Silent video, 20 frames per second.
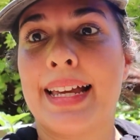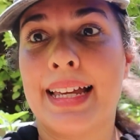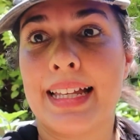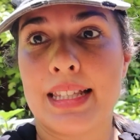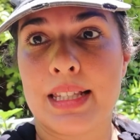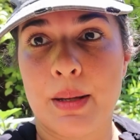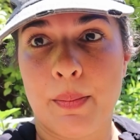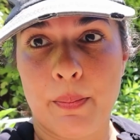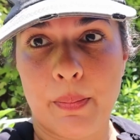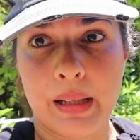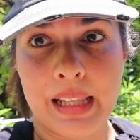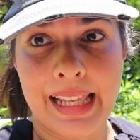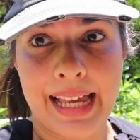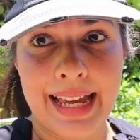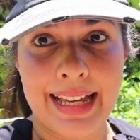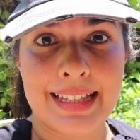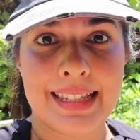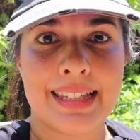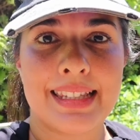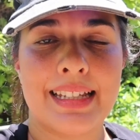I get some
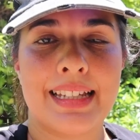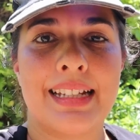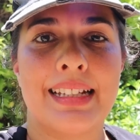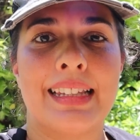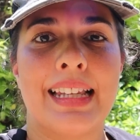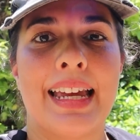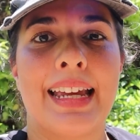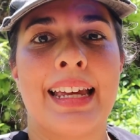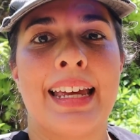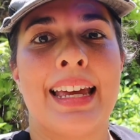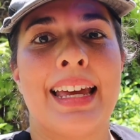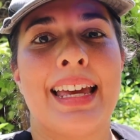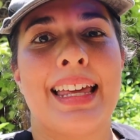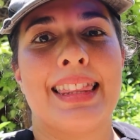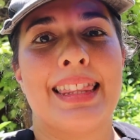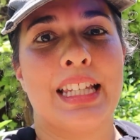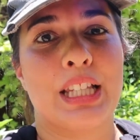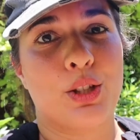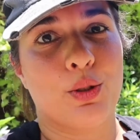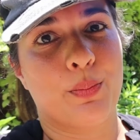plants in, like,
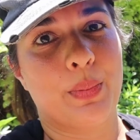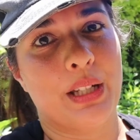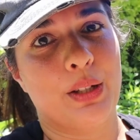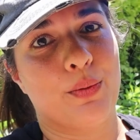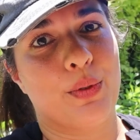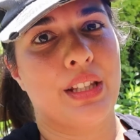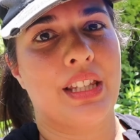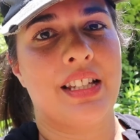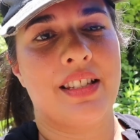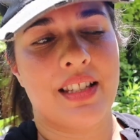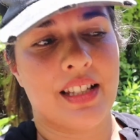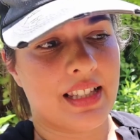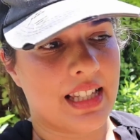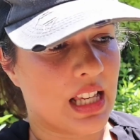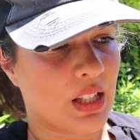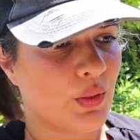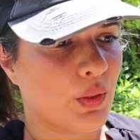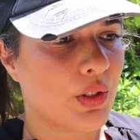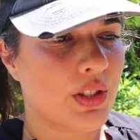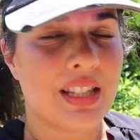this will be a really
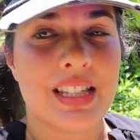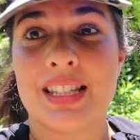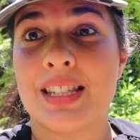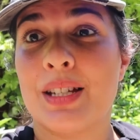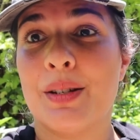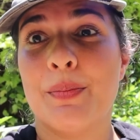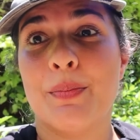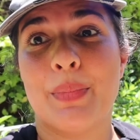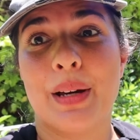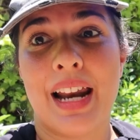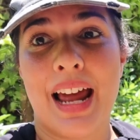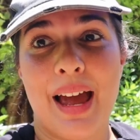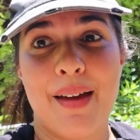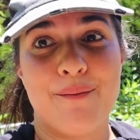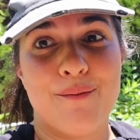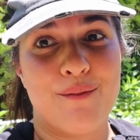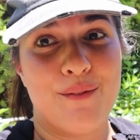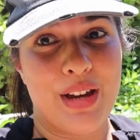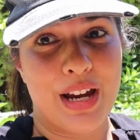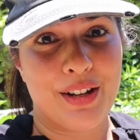successful system. But
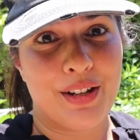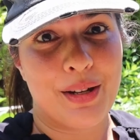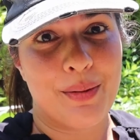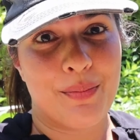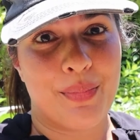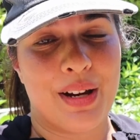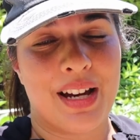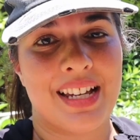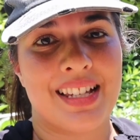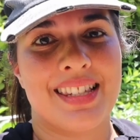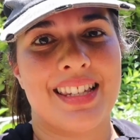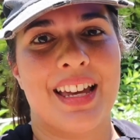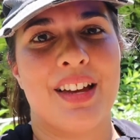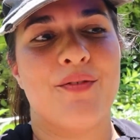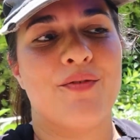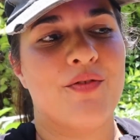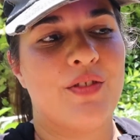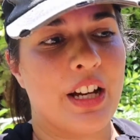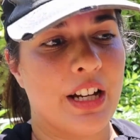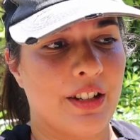I'm very impressed.
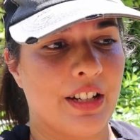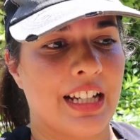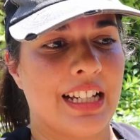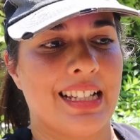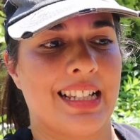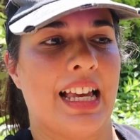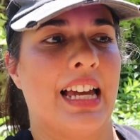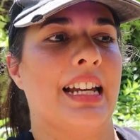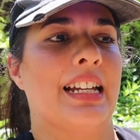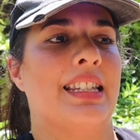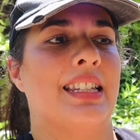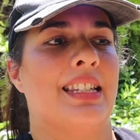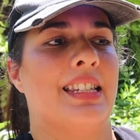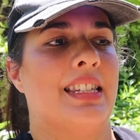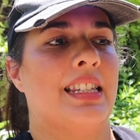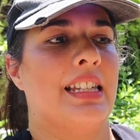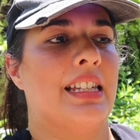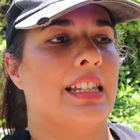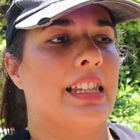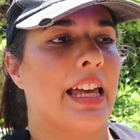I'm very excited to
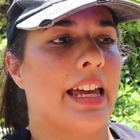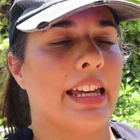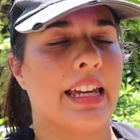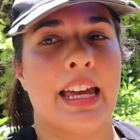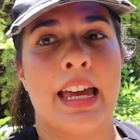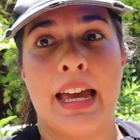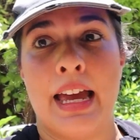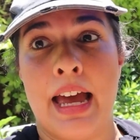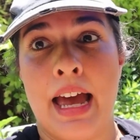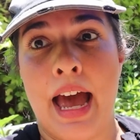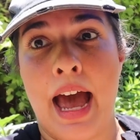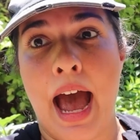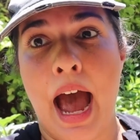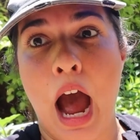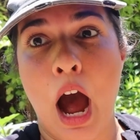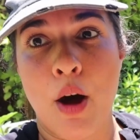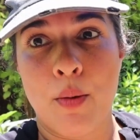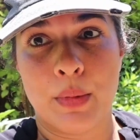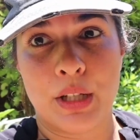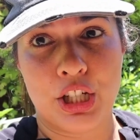see like
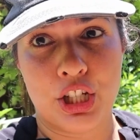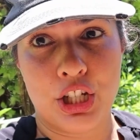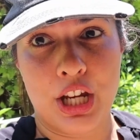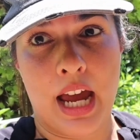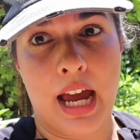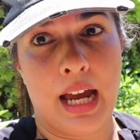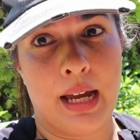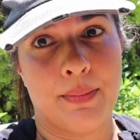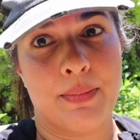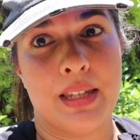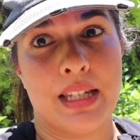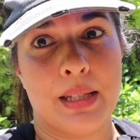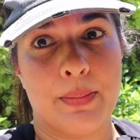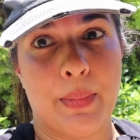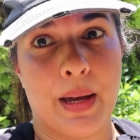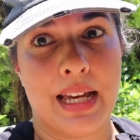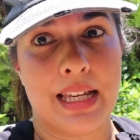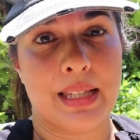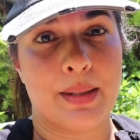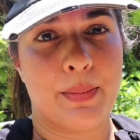how much time this
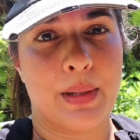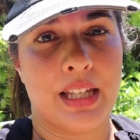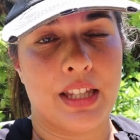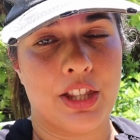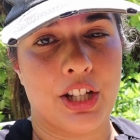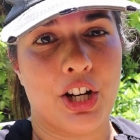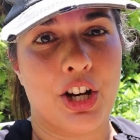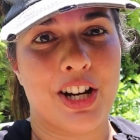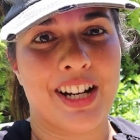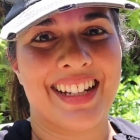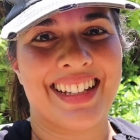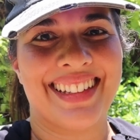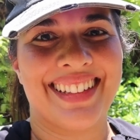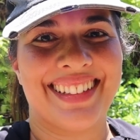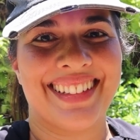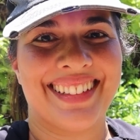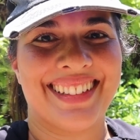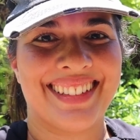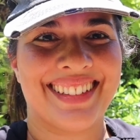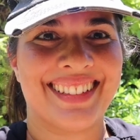buys me in the garden.